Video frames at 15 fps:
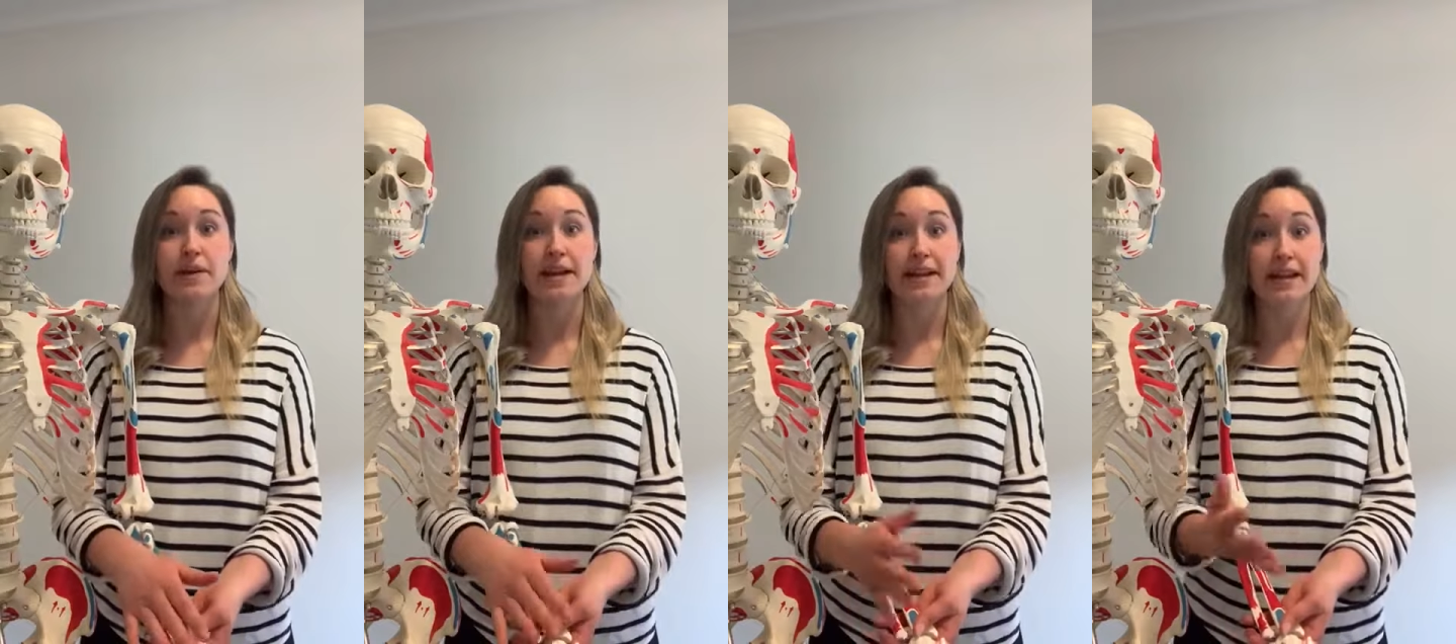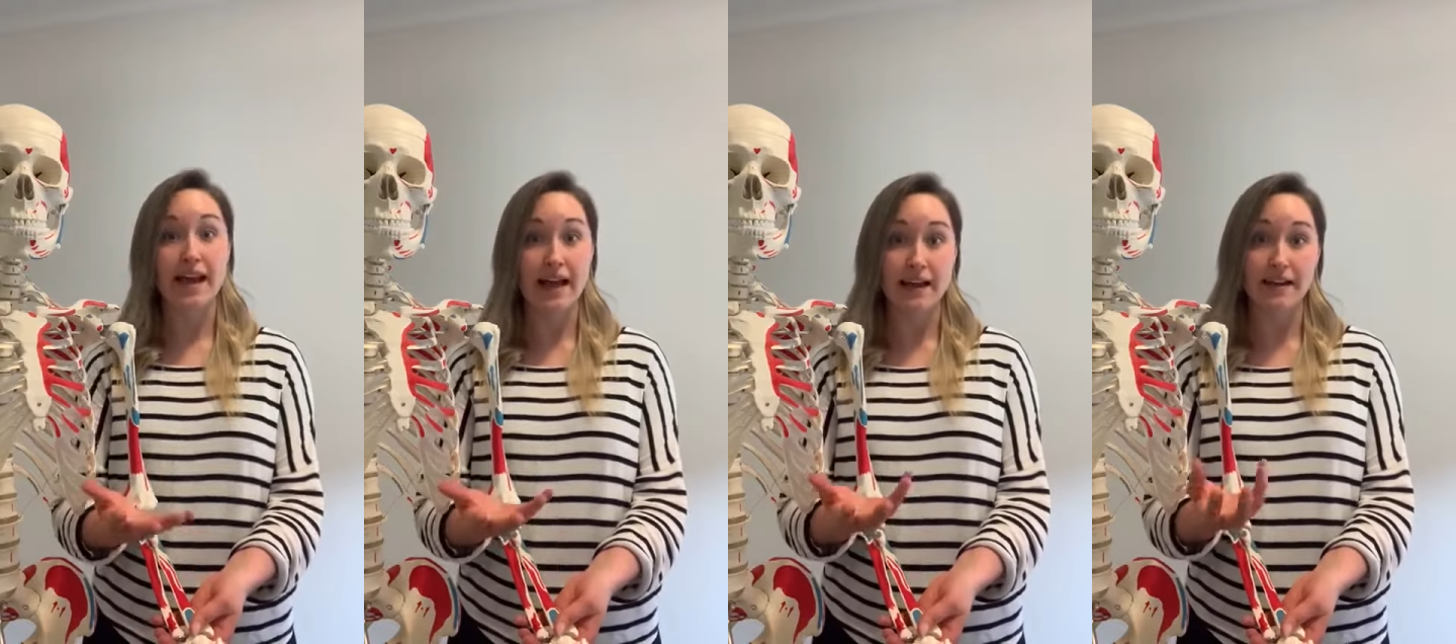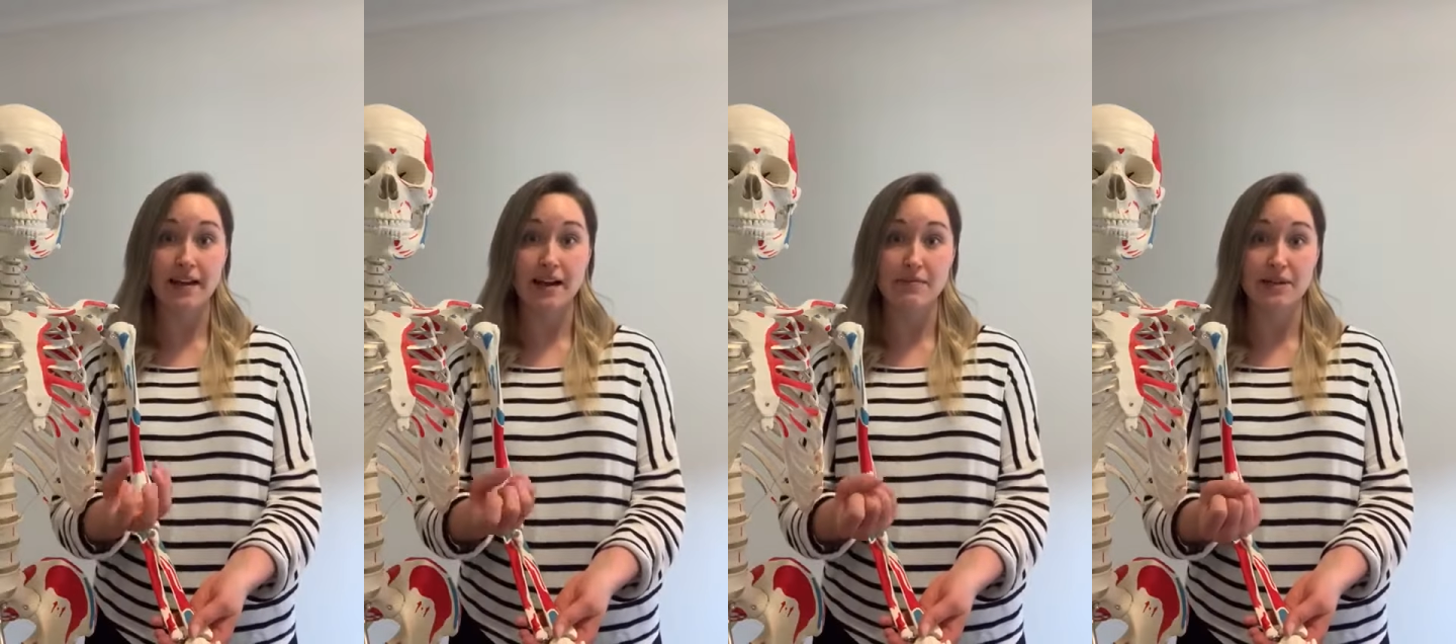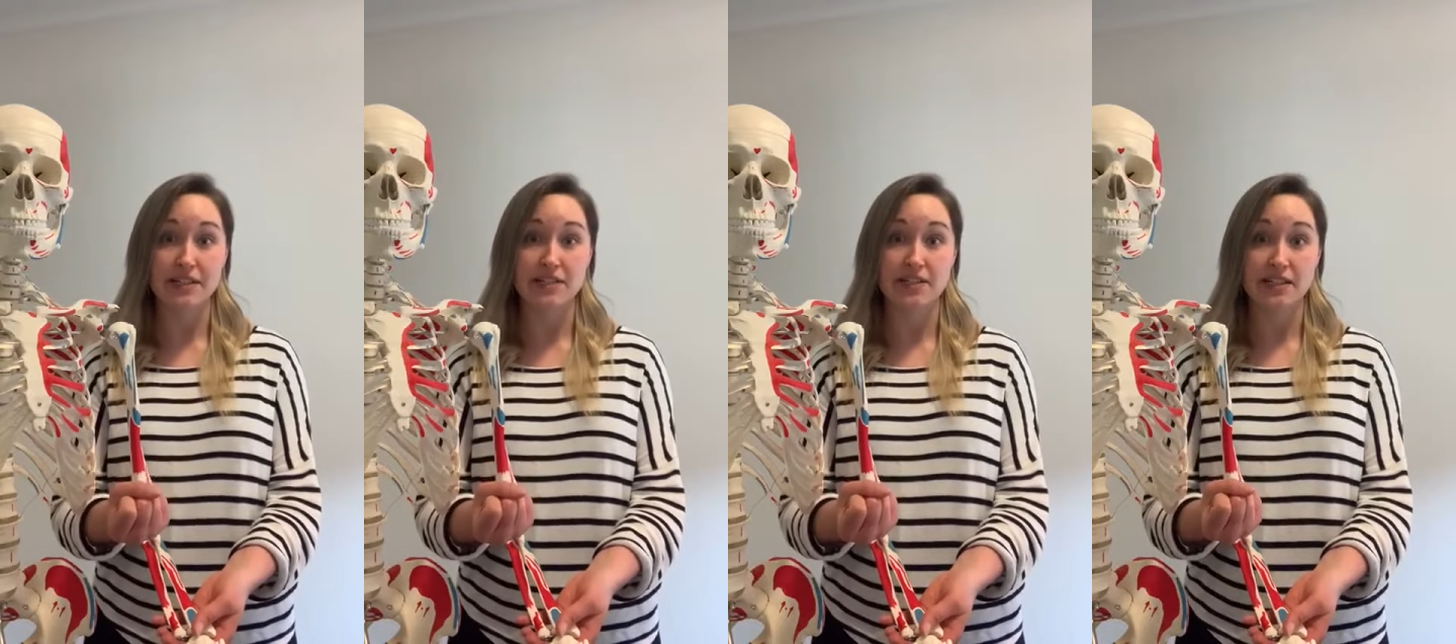and it can come
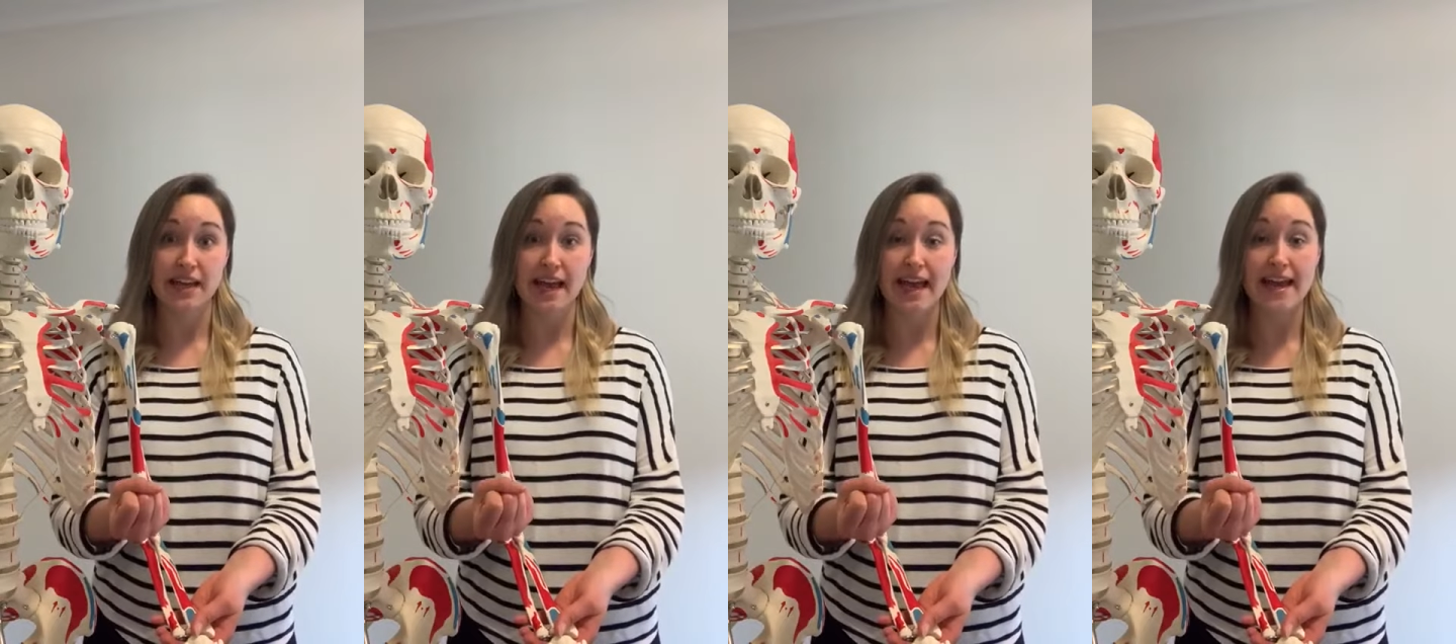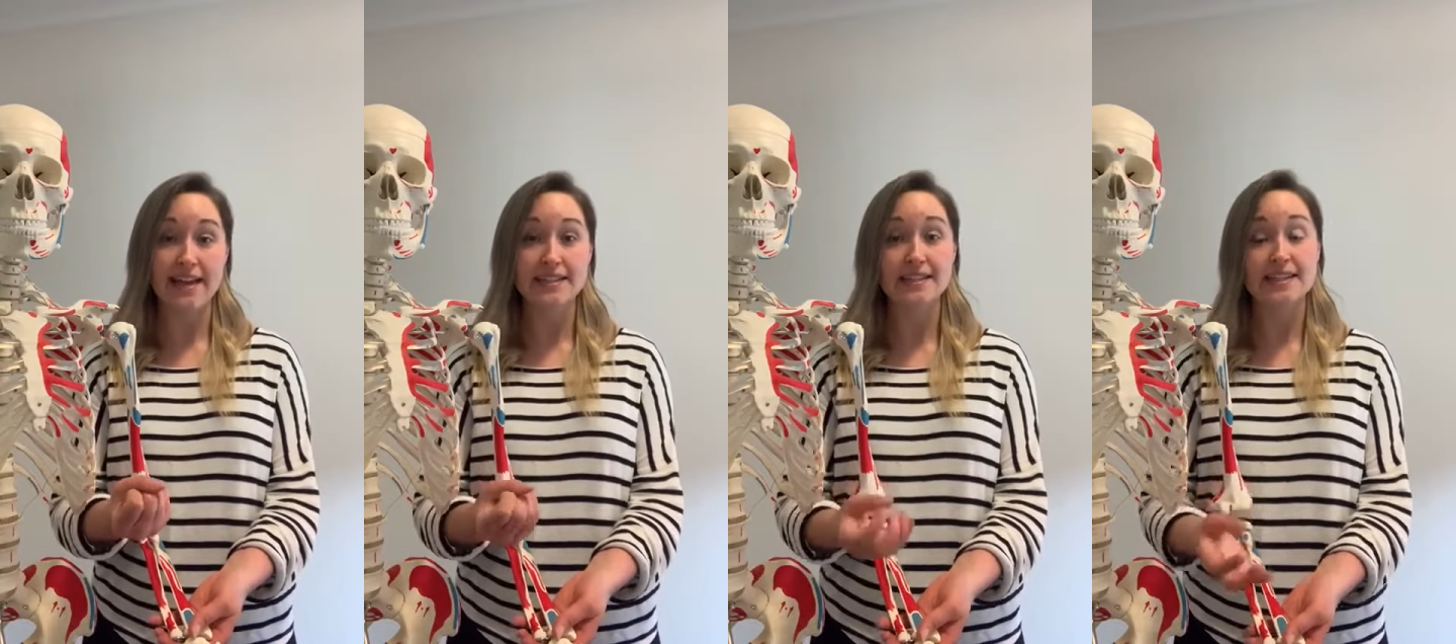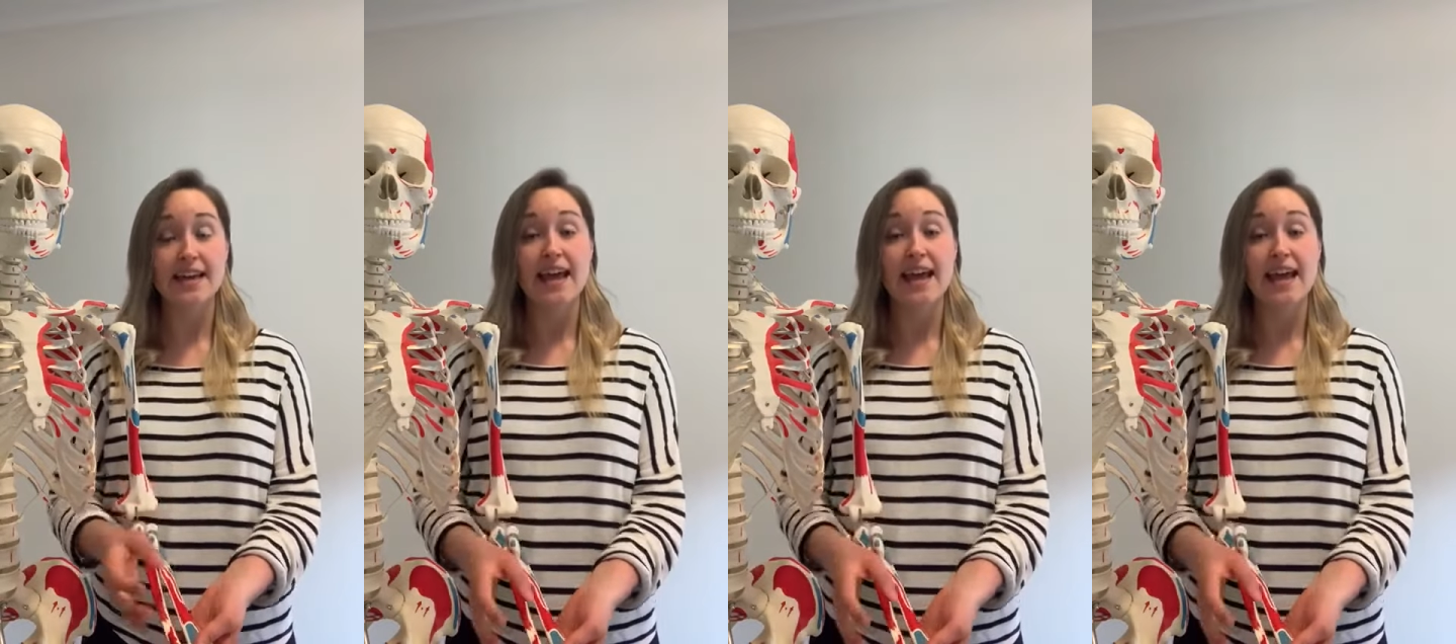into the hand